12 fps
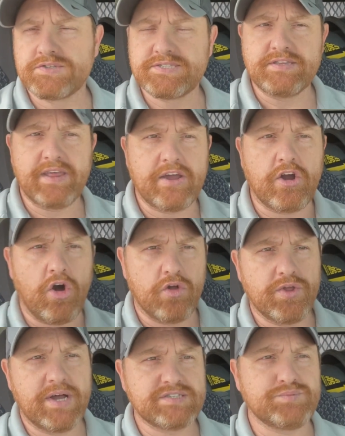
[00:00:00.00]
See, they
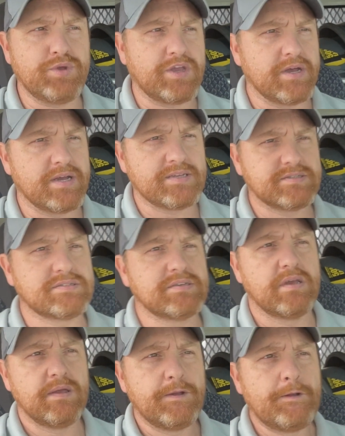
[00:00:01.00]
called us because
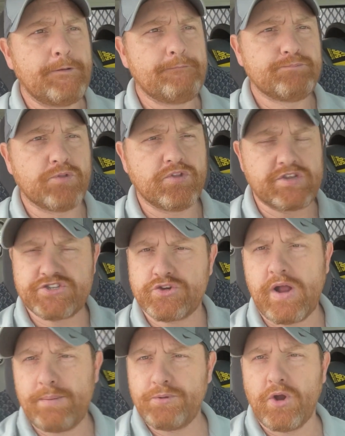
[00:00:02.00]
the
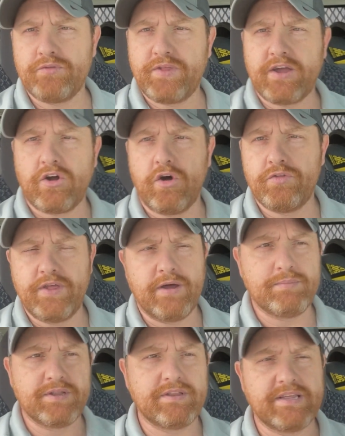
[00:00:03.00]
scrapyard, they called
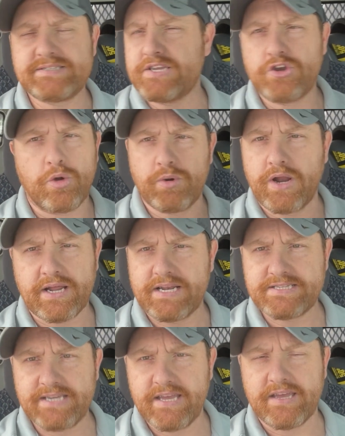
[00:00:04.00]
them and they said, no, we're not
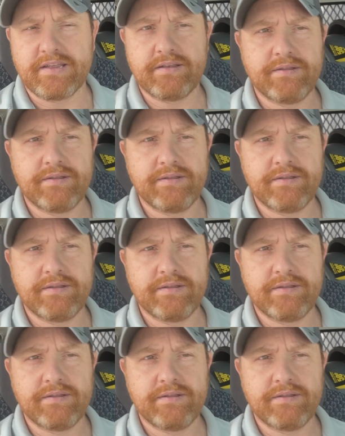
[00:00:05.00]
going to take it.